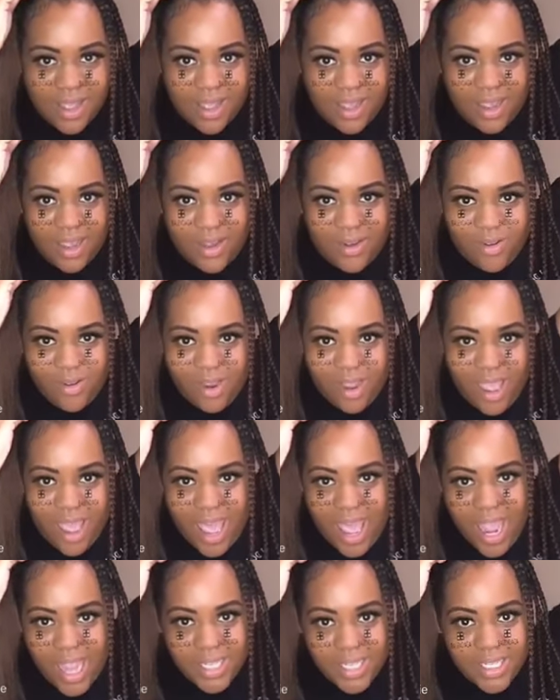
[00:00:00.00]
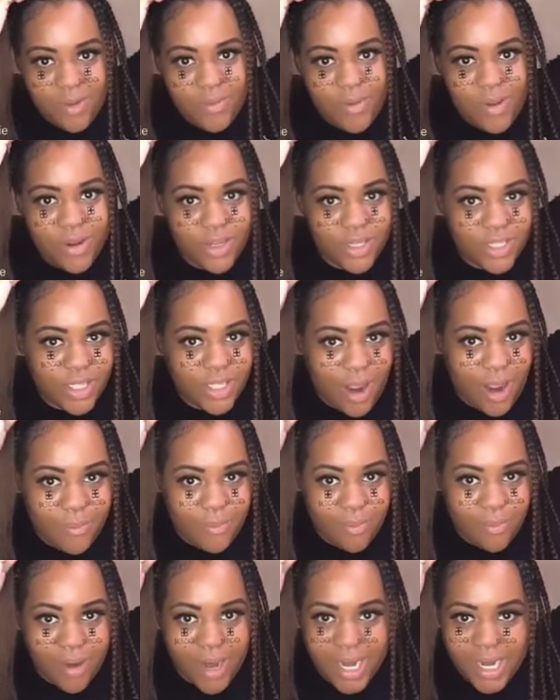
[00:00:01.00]
Okay, so we're gonna start
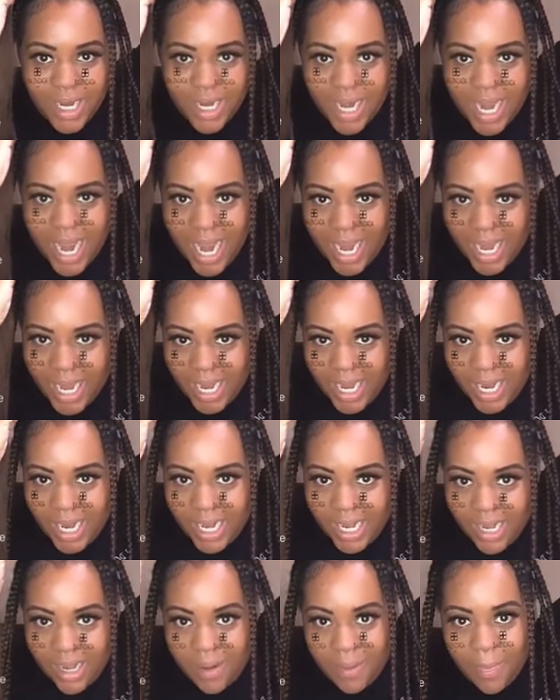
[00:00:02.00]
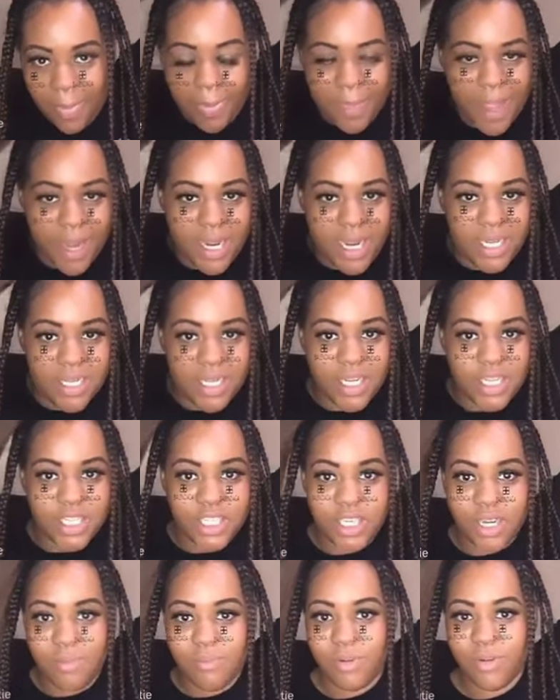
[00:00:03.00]
braiding that in. And these are
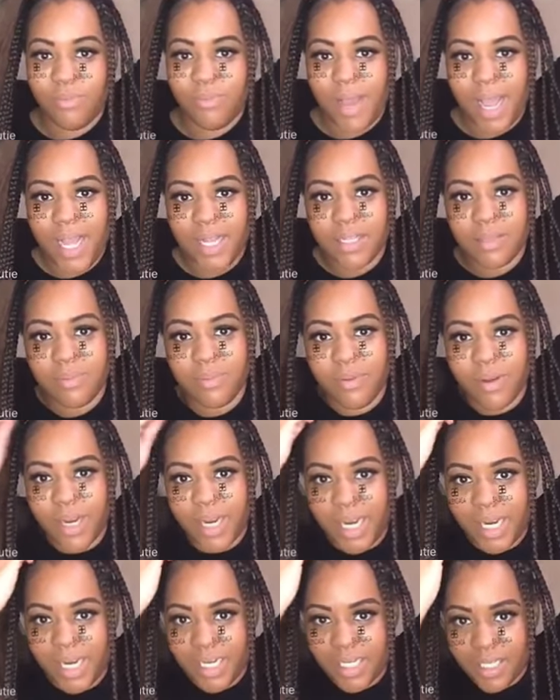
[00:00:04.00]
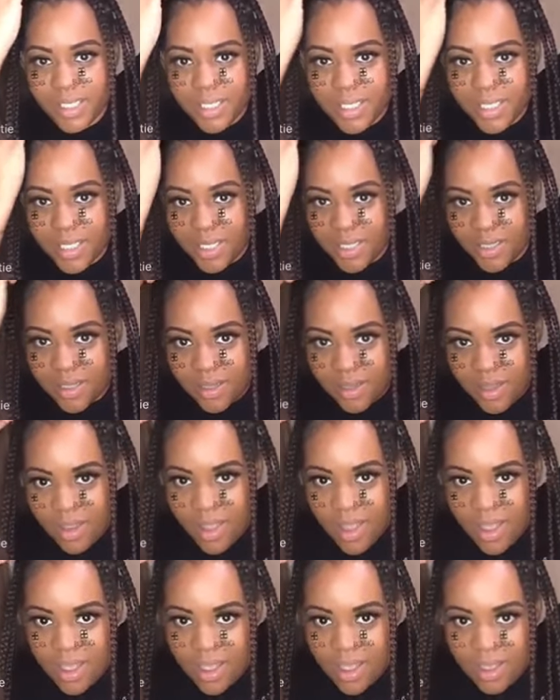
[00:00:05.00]
jumbo box braids.
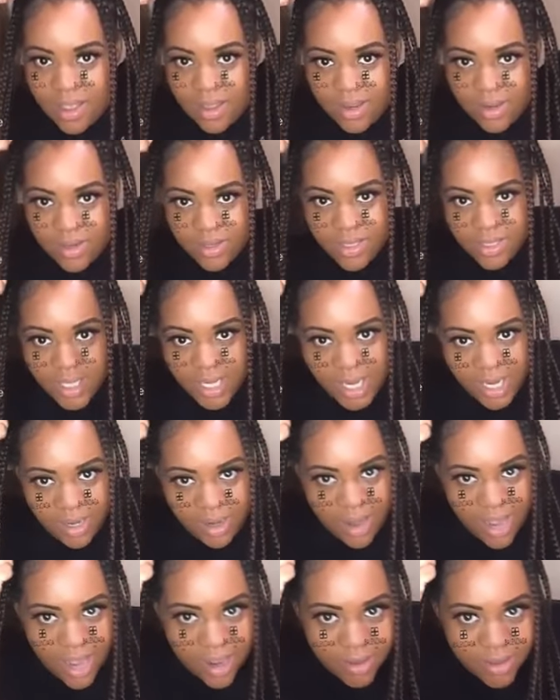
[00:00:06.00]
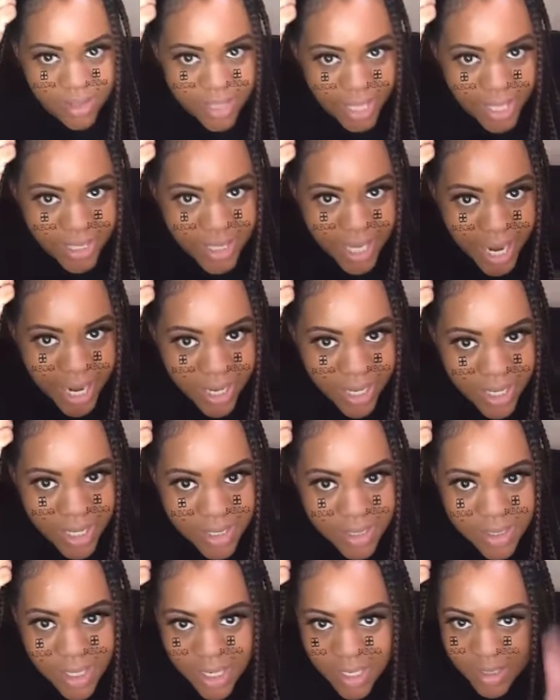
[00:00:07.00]
You see how thick that is?
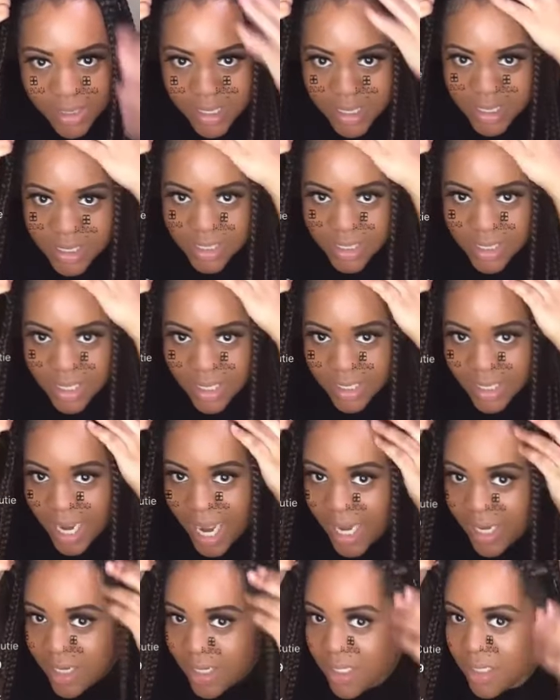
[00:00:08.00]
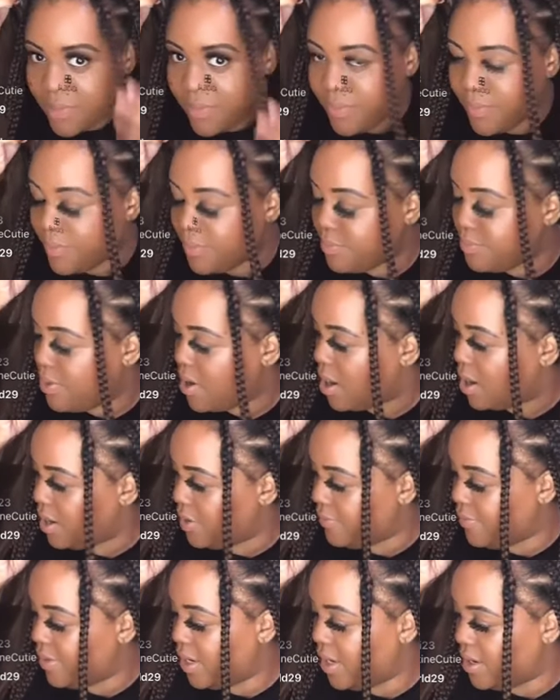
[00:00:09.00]
This is the knotless part
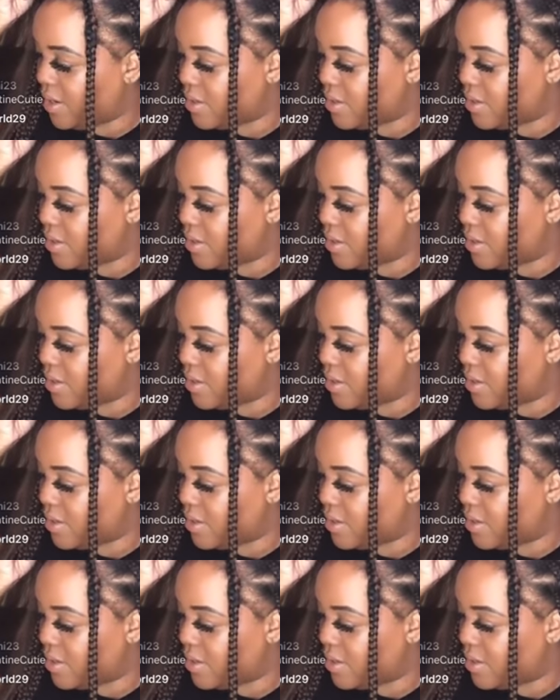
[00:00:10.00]
of it